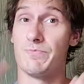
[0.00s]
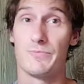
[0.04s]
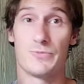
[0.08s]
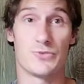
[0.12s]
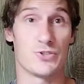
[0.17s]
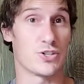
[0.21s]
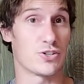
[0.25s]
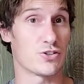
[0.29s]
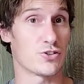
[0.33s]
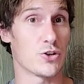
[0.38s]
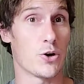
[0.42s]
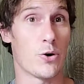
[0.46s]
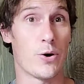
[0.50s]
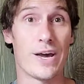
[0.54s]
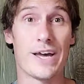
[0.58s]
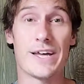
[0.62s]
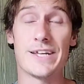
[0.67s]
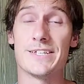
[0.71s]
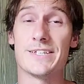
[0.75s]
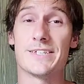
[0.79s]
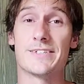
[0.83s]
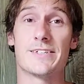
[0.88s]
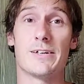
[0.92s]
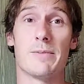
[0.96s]
just go ahead
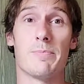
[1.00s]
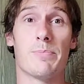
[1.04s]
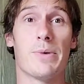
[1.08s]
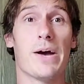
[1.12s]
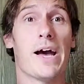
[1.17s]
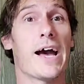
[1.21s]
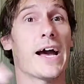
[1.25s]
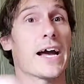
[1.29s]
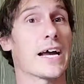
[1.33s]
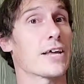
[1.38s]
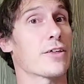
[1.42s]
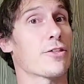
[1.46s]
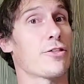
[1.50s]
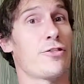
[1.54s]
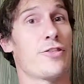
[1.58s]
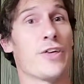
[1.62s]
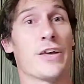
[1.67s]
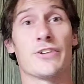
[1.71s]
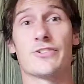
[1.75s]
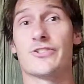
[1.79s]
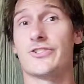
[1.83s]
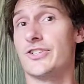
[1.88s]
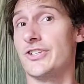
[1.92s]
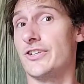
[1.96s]
and sit back.
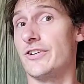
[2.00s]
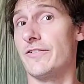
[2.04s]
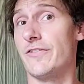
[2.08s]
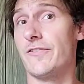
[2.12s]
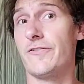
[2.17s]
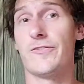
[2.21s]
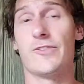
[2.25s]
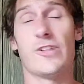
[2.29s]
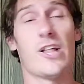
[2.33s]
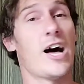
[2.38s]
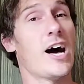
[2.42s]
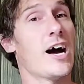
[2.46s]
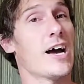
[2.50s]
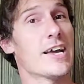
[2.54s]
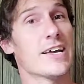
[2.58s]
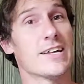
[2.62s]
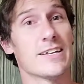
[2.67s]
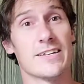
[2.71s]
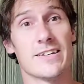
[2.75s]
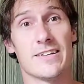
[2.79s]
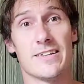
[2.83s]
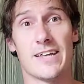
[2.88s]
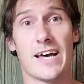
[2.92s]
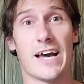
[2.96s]
Things are going to fly
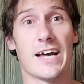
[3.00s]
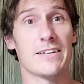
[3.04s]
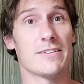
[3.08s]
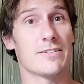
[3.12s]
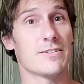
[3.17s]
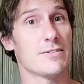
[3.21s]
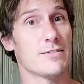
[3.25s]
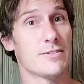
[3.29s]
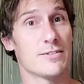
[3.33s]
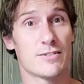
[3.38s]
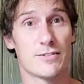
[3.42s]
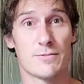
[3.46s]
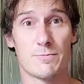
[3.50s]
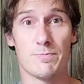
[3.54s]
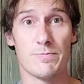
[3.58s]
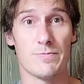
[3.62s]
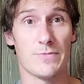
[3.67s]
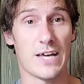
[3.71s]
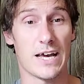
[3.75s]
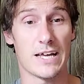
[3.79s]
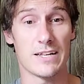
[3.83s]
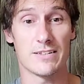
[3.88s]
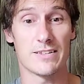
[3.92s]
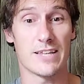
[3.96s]
into that
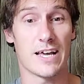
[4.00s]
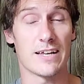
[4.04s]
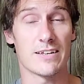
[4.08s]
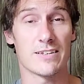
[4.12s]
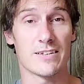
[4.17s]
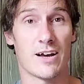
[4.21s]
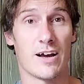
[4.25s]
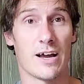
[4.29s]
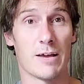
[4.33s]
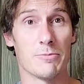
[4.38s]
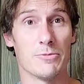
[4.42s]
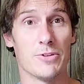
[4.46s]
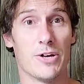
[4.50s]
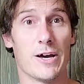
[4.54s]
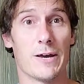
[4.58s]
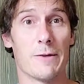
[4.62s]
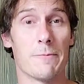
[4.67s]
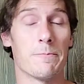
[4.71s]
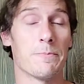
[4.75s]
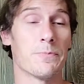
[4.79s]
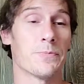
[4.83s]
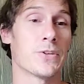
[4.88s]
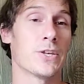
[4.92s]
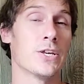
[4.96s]

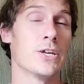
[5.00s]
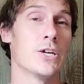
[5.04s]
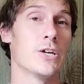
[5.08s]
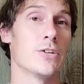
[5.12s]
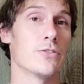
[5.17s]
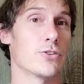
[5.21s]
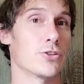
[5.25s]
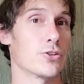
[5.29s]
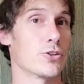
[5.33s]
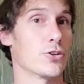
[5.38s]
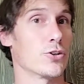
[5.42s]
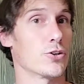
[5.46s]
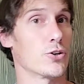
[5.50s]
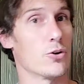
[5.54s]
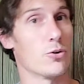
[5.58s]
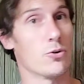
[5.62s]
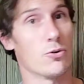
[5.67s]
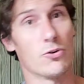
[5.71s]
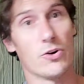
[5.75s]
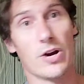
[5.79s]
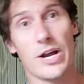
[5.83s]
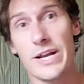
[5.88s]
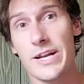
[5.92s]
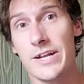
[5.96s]
timeline. They're going to go
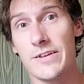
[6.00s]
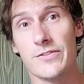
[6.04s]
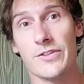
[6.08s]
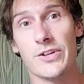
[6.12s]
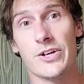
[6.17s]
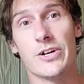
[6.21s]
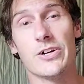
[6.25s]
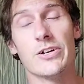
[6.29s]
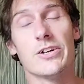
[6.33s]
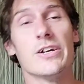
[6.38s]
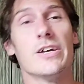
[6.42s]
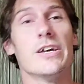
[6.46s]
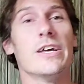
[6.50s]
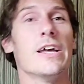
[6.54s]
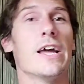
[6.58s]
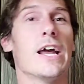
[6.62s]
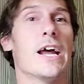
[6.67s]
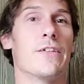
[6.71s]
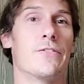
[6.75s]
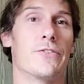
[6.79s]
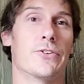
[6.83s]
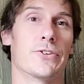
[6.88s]
right in there, and